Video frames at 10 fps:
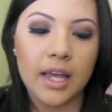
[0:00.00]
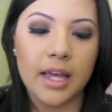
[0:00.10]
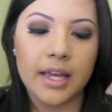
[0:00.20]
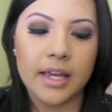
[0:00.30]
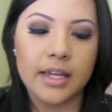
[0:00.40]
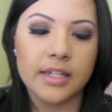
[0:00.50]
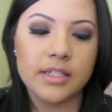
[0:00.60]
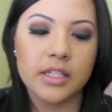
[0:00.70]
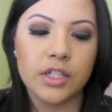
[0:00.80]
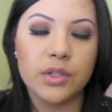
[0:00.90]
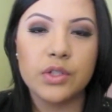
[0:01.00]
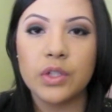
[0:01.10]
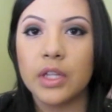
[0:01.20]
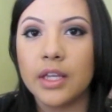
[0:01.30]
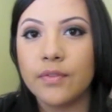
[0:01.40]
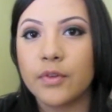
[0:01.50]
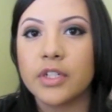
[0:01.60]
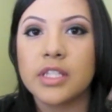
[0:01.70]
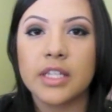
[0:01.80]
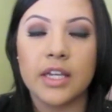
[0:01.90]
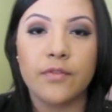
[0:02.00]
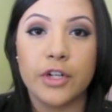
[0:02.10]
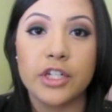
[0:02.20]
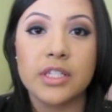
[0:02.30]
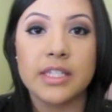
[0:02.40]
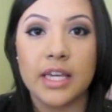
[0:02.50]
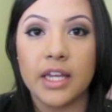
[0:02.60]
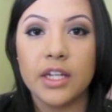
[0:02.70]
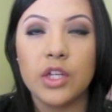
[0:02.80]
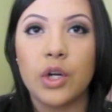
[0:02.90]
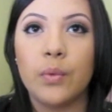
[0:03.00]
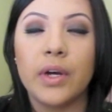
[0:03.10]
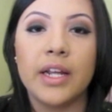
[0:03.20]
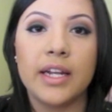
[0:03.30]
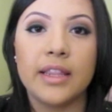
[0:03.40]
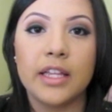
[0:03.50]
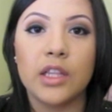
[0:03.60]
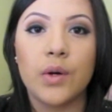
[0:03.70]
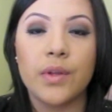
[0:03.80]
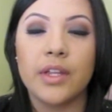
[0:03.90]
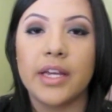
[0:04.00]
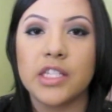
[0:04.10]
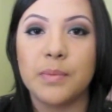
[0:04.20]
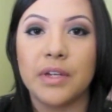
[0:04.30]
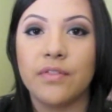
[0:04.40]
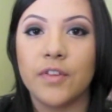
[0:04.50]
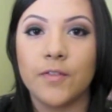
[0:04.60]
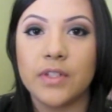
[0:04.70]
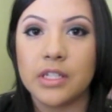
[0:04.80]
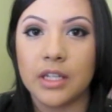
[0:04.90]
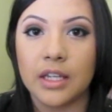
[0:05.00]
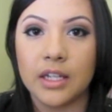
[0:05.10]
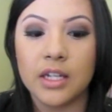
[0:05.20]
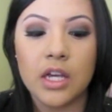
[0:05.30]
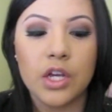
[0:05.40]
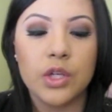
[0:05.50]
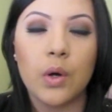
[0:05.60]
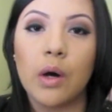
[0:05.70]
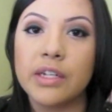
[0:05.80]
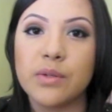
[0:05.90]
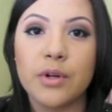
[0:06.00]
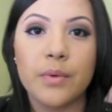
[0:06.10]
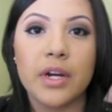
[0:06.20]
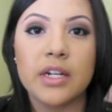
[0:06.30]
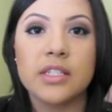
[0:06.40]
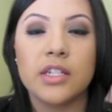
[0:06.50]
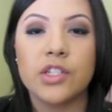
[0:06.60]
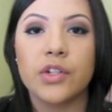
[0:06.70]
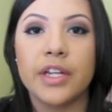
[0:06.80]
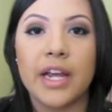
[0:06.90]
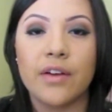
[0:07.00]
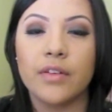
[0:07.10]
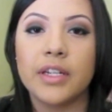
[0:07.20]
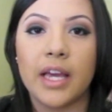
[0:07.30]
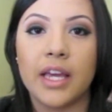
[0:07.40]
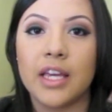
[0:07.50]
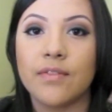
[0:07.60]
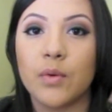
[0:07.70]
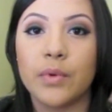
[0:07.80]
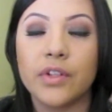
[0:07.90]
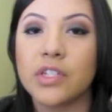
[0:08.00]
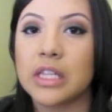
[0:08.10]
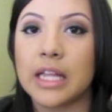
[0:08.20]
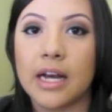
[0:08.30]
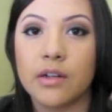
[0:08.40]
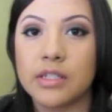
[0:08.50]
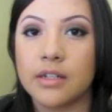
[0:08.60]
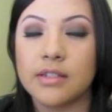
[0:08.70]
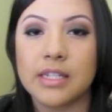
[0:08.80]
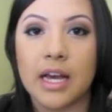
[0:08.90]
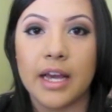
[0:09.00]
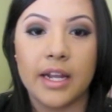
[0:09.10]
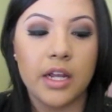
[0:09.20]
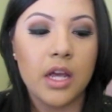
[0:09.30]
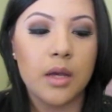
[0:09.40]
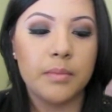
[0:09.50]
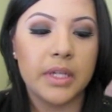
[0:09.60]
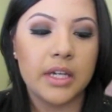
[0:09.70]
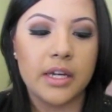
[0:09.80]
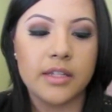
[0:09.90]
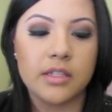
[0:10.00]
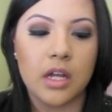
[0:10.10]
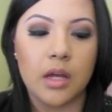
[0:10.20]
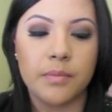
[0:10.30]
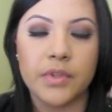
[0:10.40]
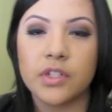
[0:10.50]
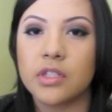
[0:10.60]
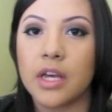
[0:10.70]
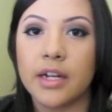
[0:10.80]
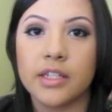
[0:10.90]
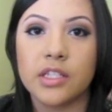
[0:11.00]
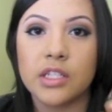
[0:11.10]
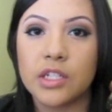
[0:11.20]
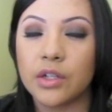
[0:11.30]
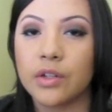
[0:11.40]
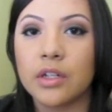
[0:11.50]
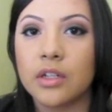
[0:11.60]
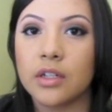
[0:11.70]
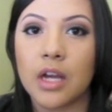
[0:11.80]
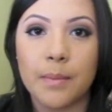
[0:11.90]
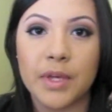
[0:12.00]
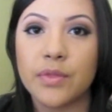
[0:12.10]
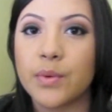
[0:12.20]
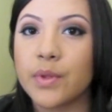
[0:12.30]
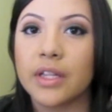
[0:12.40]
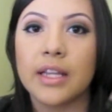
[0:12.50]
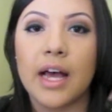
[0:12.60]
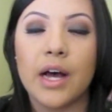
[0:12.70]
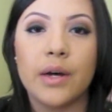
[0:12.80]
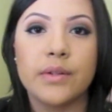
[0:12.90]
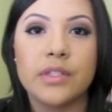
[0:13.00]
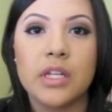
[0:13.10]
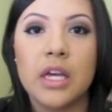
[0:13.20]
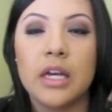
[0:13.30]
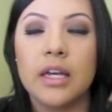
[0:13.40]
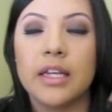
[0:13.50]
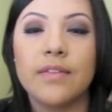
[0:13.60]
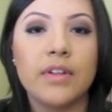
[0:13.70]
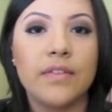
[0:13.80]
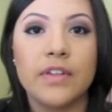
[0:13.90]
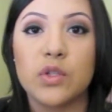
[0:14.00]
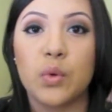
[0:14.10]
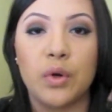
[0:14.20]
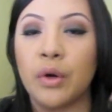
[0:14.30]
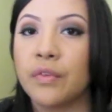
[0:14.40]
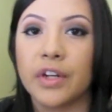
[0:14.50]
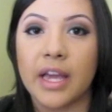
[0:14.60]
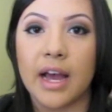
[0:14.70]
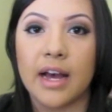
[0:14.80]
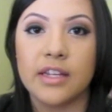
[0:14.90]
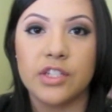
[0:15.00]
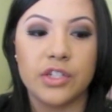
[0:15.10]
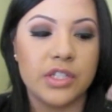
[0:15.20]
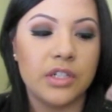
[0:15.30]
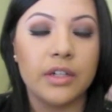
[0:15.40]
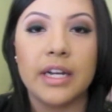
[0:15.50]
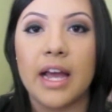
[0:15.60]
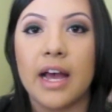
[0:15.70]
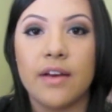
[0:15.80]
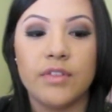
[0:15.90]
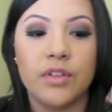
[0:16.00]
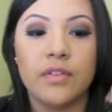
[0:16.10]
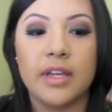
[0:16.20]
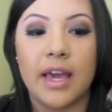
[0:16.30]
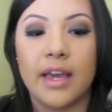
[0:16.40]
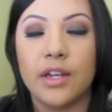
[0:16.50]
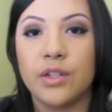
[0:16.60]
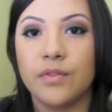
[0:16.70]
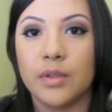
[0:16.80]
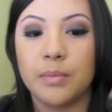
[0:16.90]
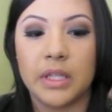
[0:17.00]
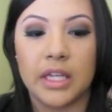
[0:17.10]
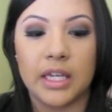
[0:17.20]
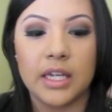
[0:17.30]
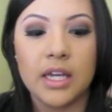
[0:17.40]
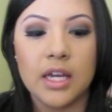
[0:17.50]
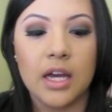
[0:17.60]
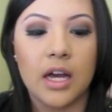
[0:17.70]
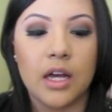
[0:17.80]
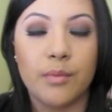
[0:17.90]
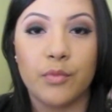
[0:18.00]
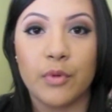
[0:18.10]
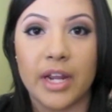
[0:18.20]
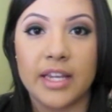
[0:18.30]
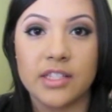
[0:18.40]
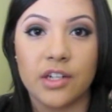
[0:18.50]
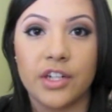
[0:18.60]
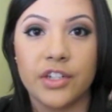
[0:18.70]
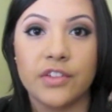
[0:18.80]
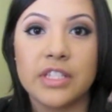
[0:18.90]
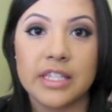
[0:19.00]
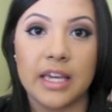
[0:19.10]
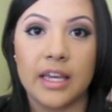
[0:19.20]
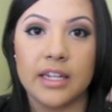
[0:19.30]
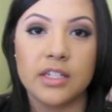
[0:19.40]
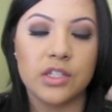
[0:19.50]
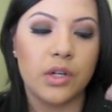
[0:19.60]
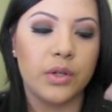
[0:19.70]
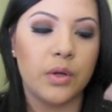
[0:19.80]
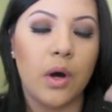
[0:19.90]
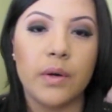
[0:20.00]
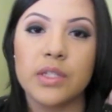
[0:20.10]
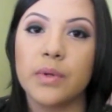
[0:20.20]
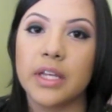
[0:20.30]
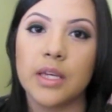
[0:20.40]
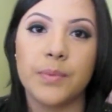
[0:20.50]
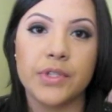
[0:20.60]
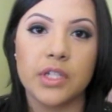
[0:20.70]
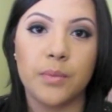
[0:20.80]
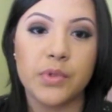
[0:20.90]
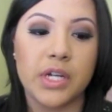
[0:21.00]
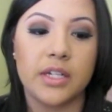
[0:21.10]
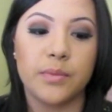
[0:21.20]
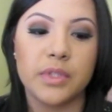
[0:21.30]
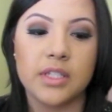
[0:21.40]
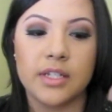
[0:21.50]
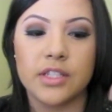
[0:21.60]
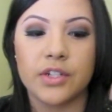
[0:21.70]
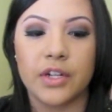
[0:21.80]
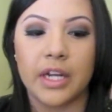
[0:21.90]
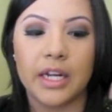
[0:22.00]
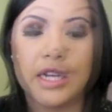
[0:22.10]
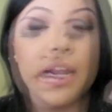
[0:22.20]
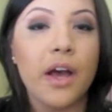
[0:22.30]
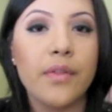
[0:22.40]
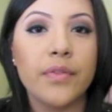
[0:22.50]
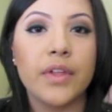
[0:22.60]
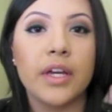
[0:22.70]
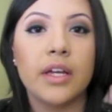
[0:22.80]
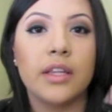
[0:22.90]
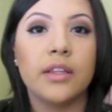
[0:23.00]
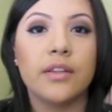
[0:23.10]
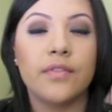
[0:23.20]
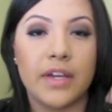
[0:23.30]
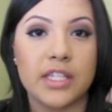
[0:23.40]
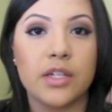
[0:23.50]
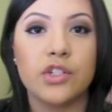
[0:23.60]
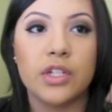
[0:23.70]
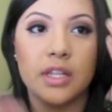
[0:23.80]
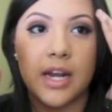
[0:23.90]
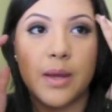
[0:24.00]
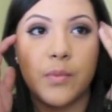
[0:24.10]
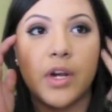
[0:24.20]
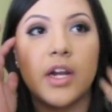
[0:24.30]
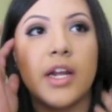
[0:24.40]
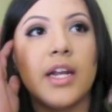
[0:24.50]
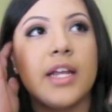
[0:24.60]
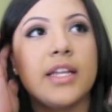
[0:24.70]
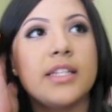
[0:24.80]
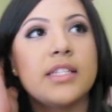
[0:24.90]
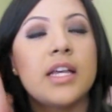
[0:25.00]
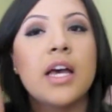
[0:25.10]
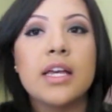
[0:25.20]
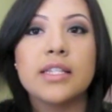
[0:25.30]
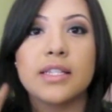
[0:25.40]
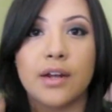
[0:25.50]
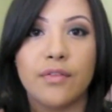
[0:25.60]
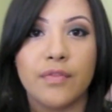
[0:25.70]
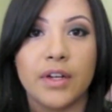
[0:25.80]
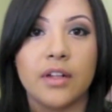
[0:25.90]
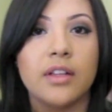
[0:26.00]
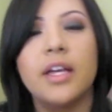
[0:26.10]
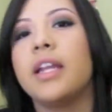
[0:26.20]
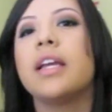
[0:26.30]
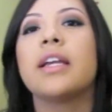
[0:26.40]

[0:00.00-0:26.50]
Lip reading: and usually for your skin you don't want anything lower than SPF 15. You always want to wear a sunscreen every day, even when there's clouds outside, because the sun is still coming through the clouds. Even if it's overcast, you're still going to have UVA and UVB rays on your skin. So you always want to keep your skin protected with sunscreen. Right now, the face lotion that I'm wearing is Cetaphil, and it